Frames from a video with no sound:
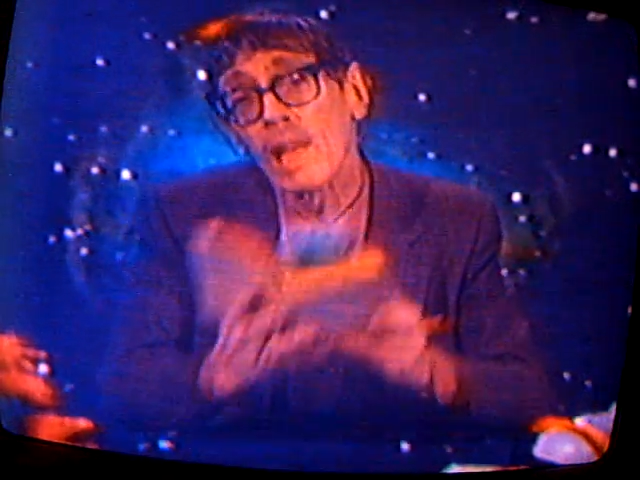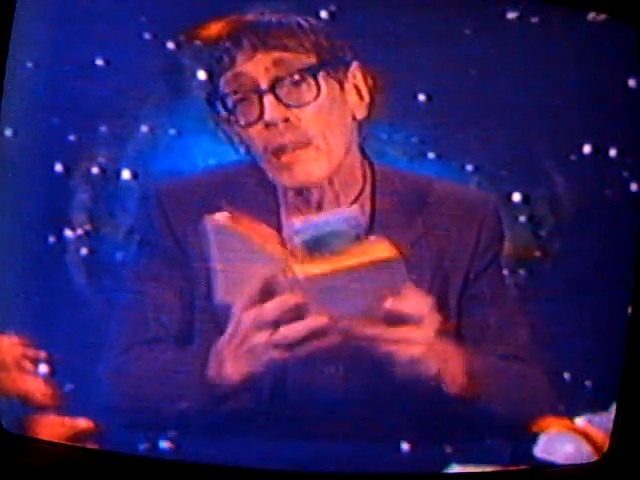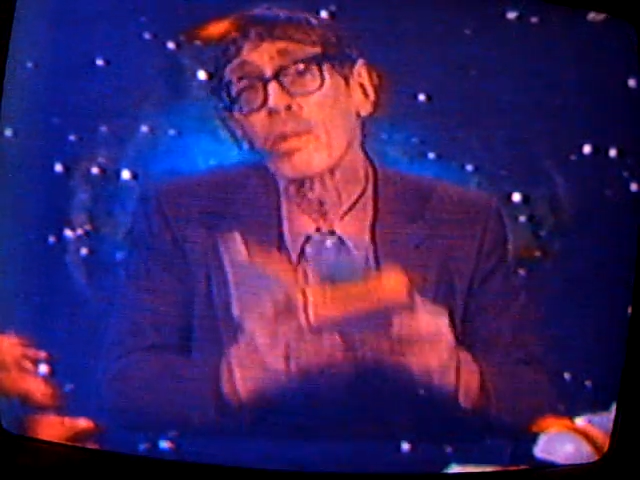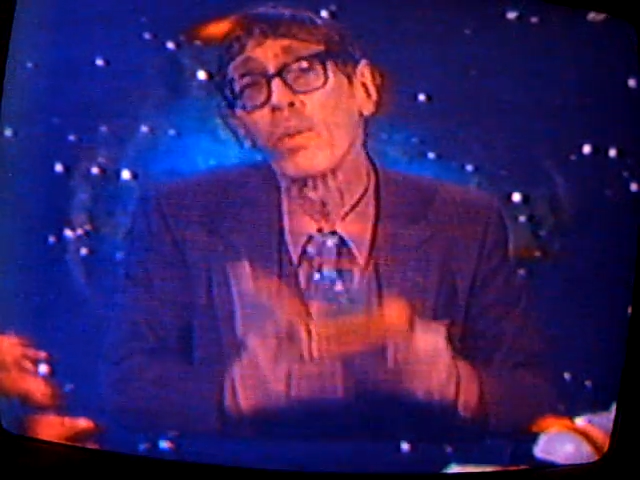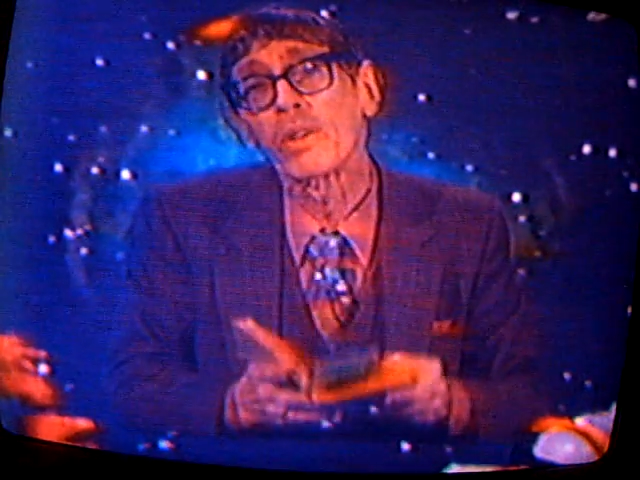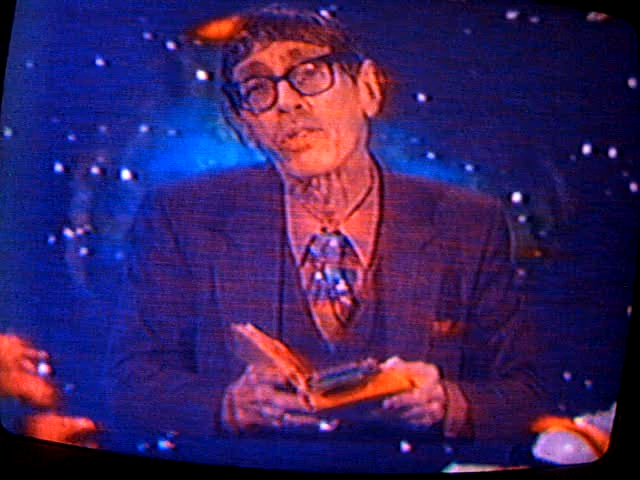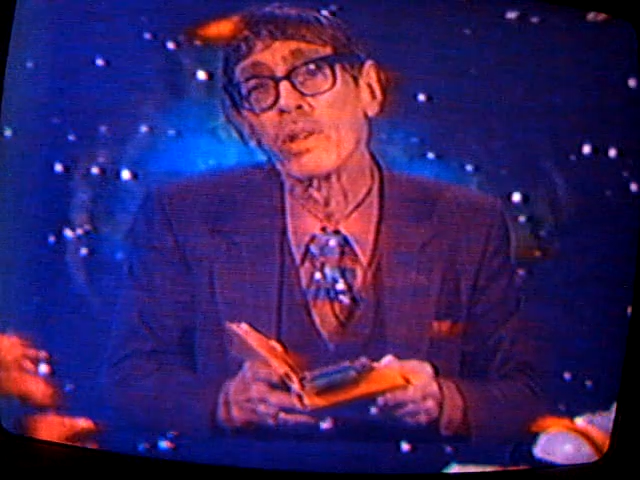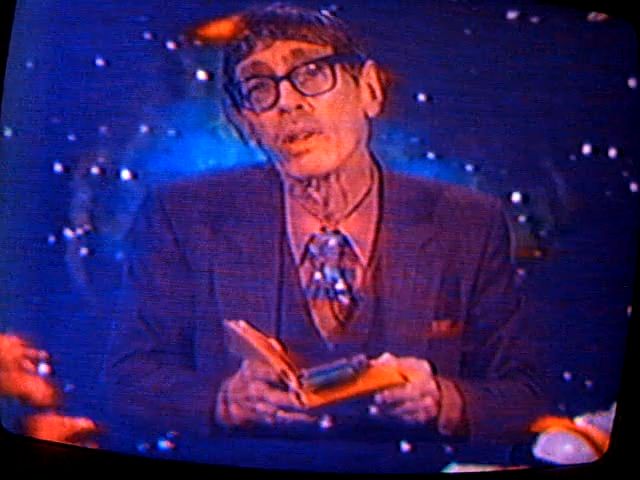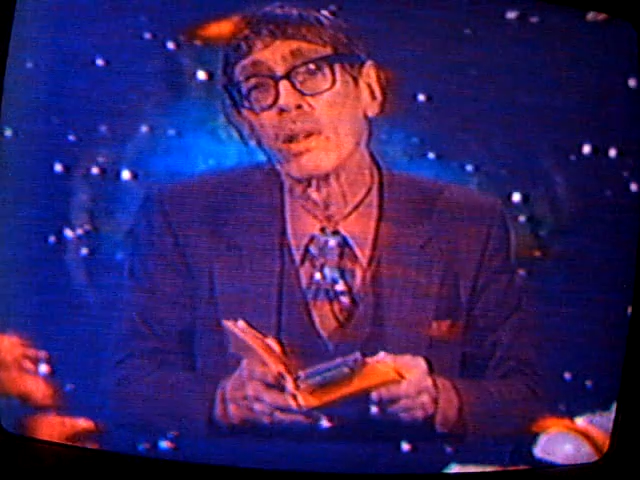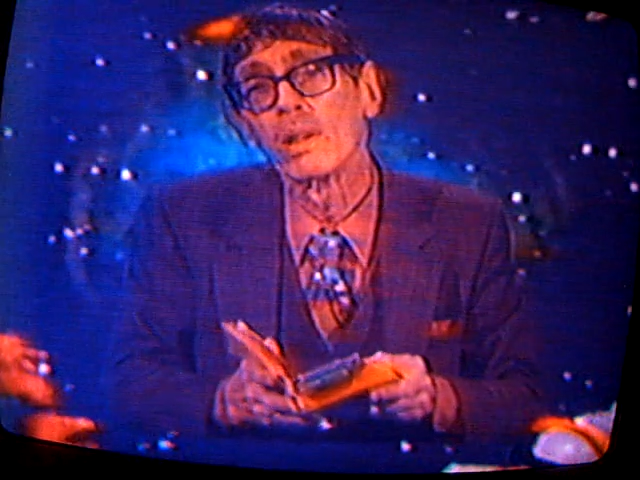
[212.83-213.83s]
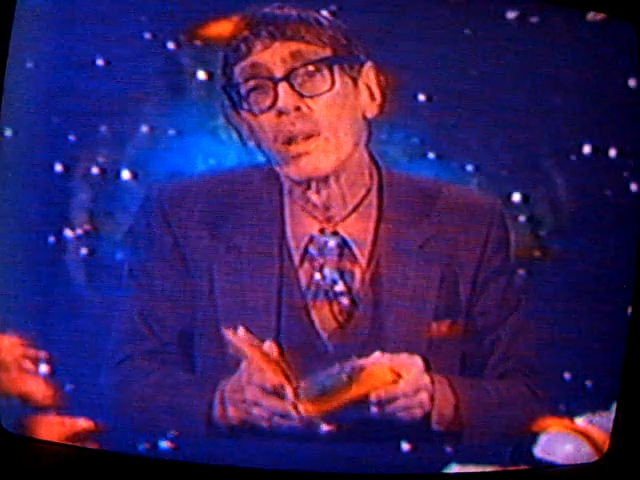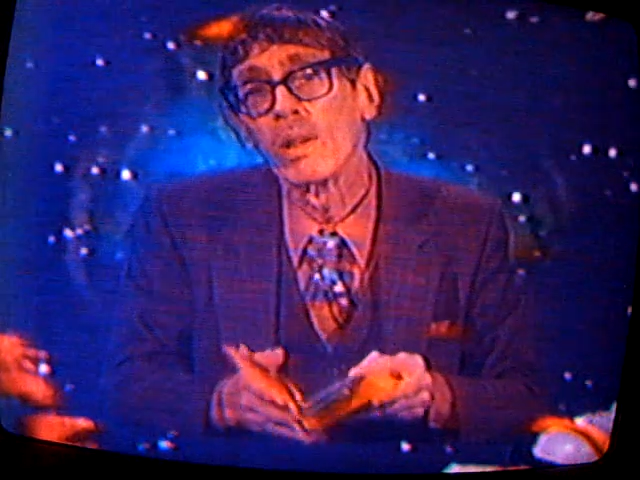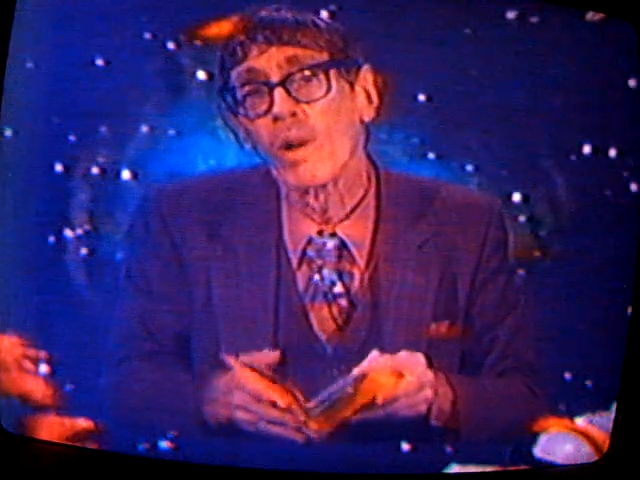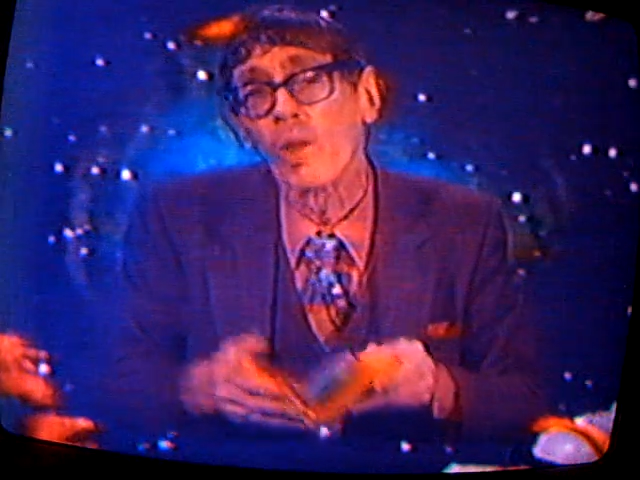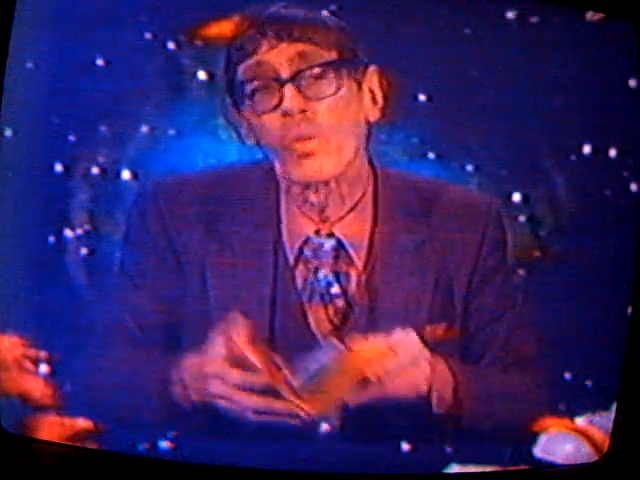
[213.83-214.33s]
Next question.
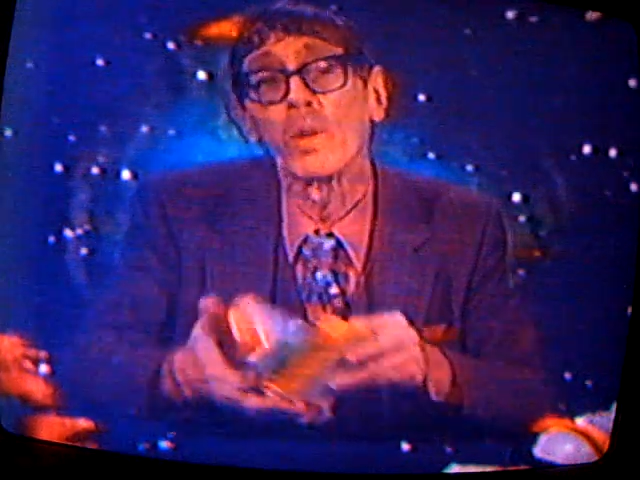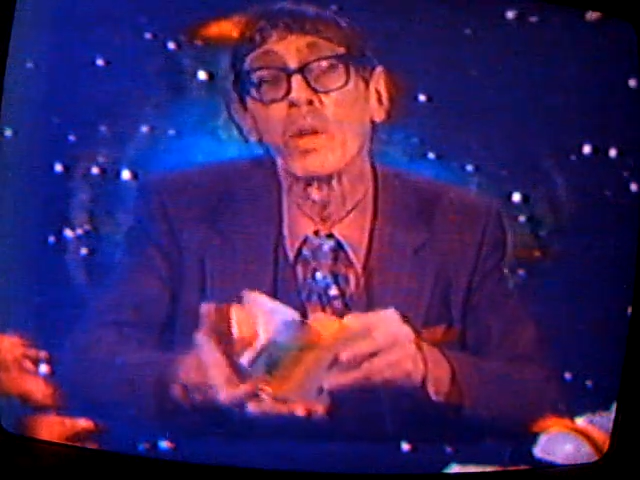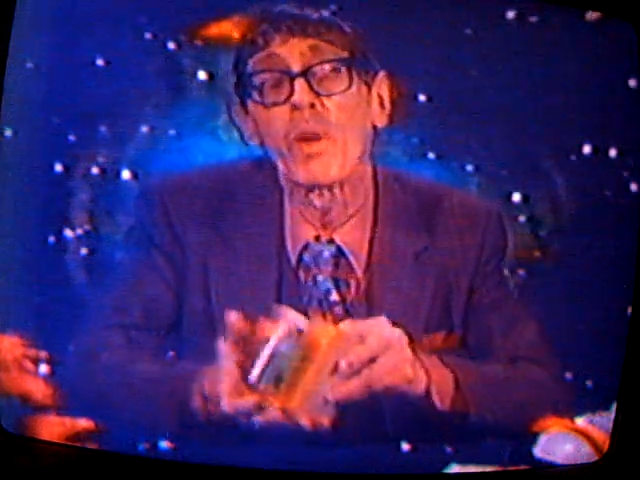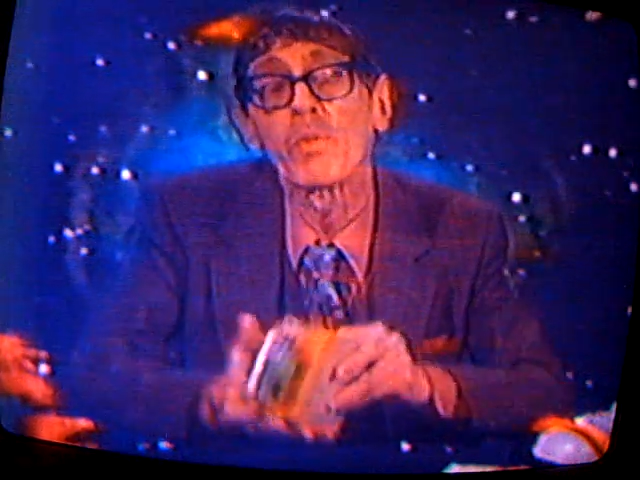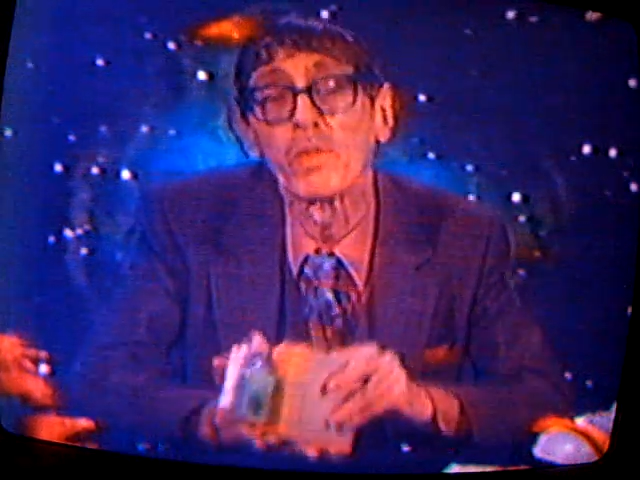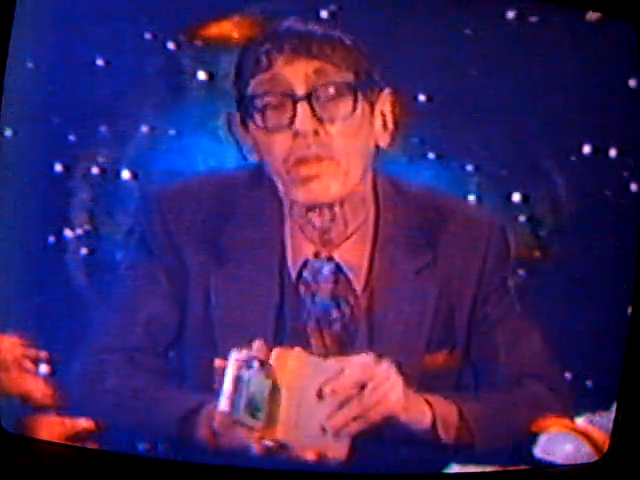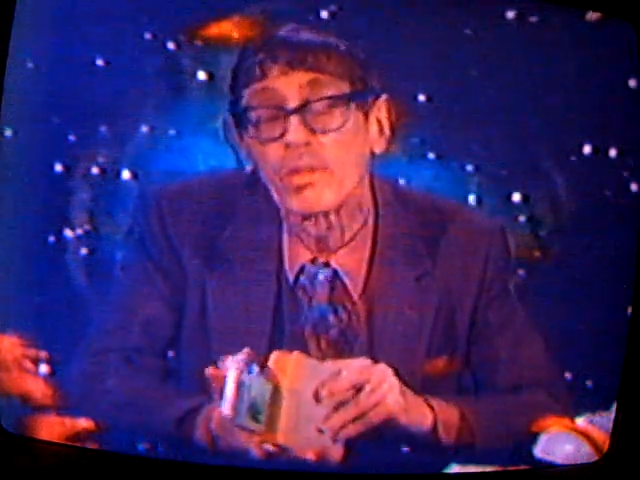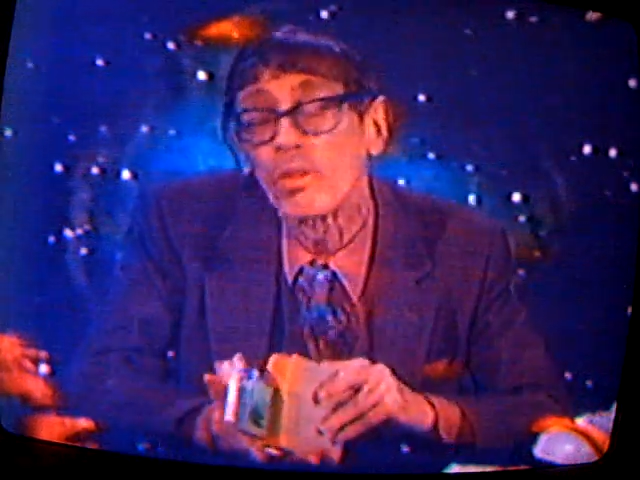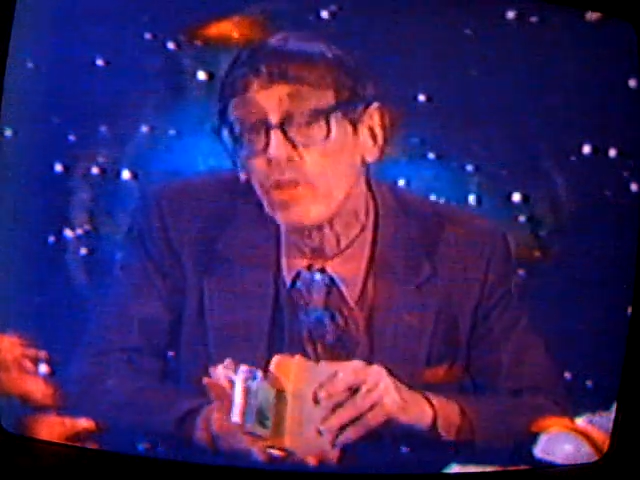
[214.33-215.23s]
Are there any references